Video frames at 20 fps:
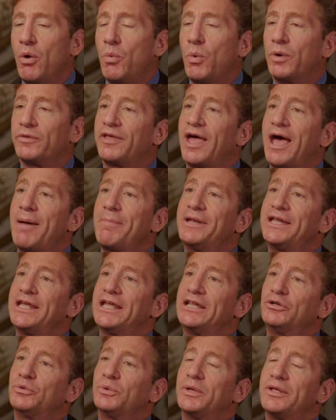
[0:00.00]
What's happening
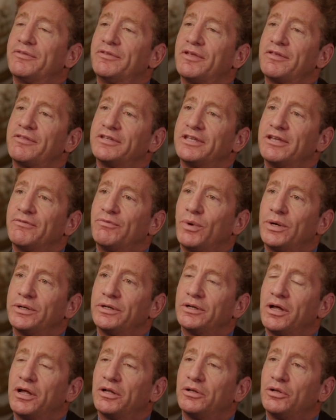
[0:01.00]
in Greece doesn't give
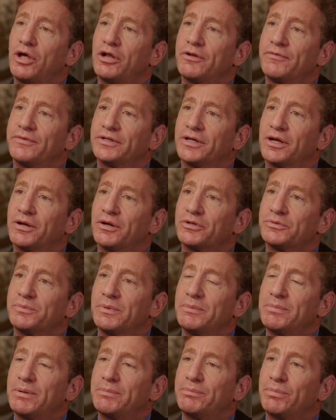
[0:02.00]
one a lot of
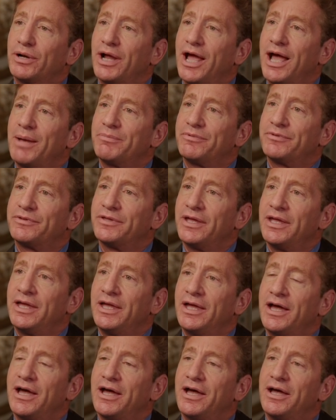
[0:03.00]
encouragement, but perhaps
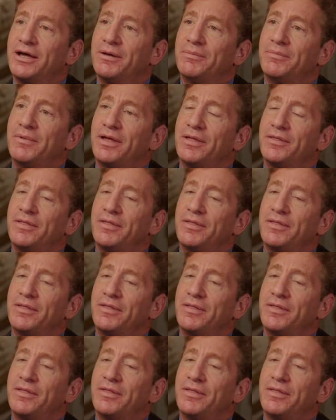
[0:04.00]
um,